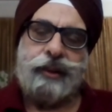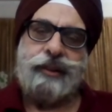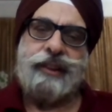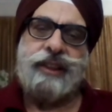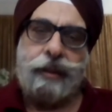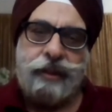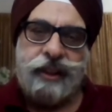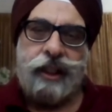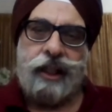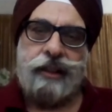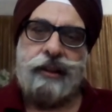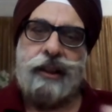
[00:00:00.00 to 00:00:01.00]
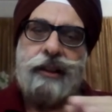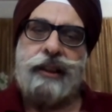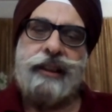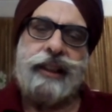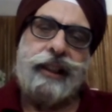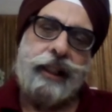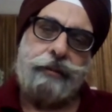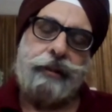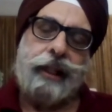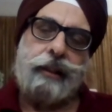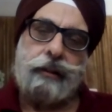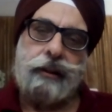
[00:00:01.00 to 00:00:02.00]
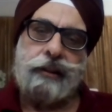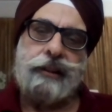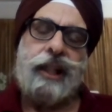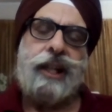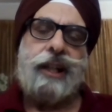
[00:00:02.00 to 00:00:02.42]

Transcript: the jamindars, they'll have falcons.